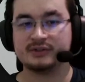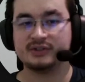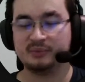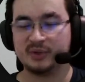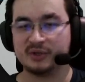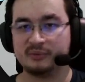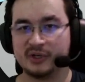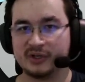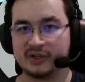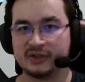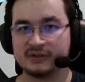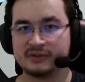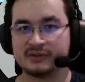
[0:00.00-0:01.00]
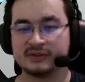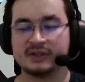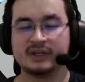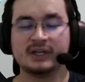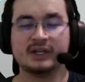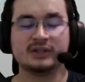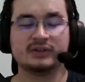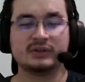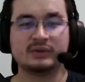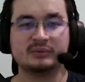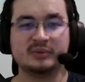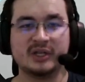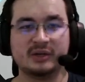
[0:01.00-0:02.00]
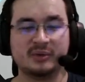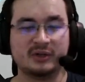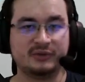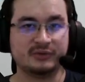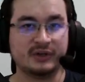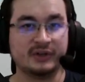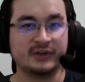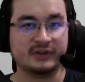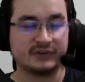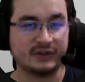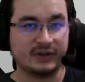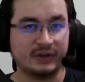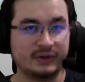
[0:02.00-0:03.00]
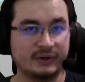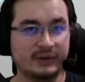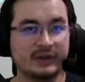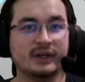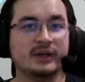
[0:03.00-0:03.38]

support plugins to be able to understand